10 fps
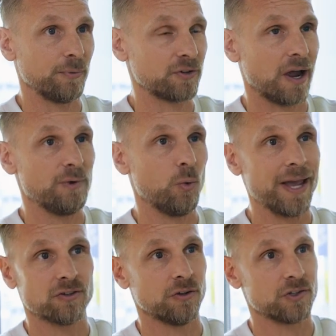the time you
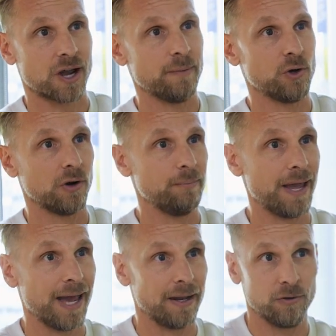wake till the time you go to
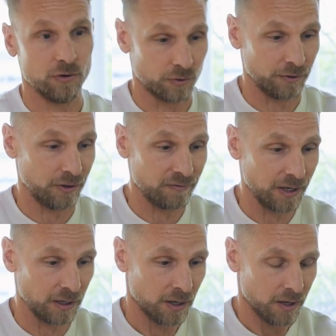bed and you're
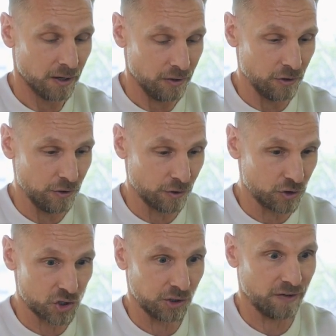living you're
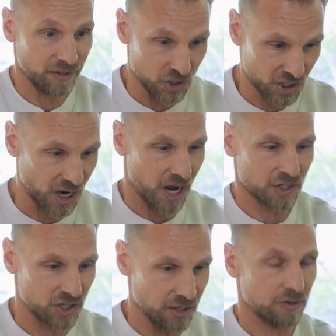just living this
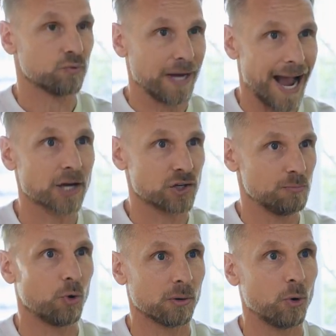constant in
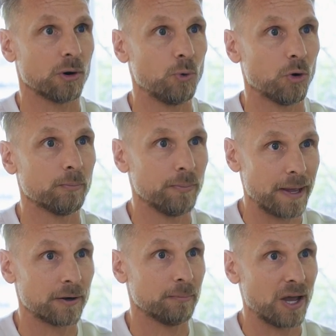reaction more and more and more
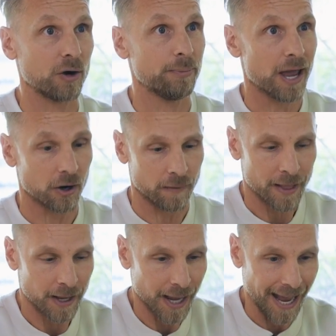better better better
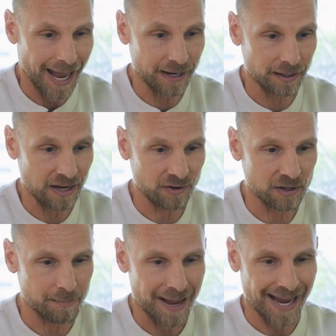and even the
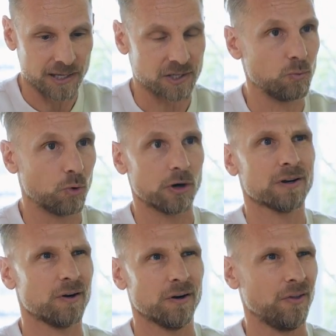demands in
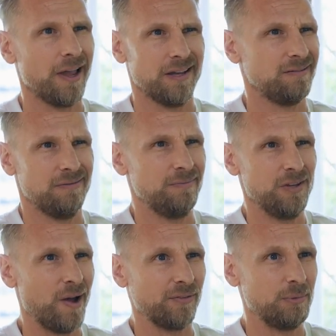work are like
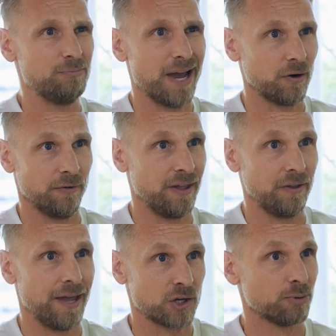you have to be better than
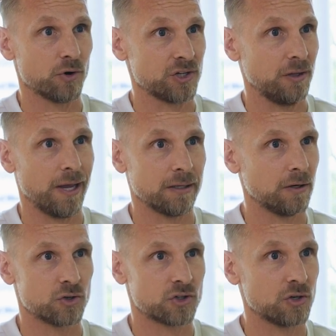the next person like
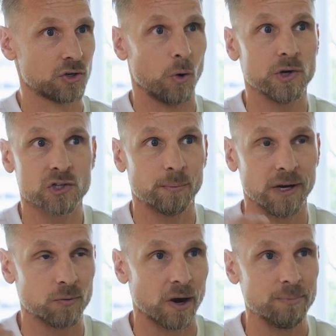there's just always
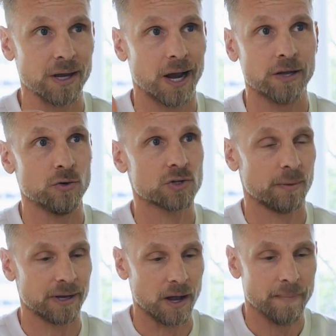somebody right behind you who's
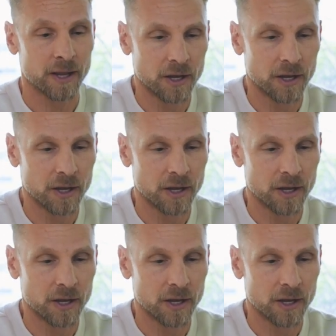coming up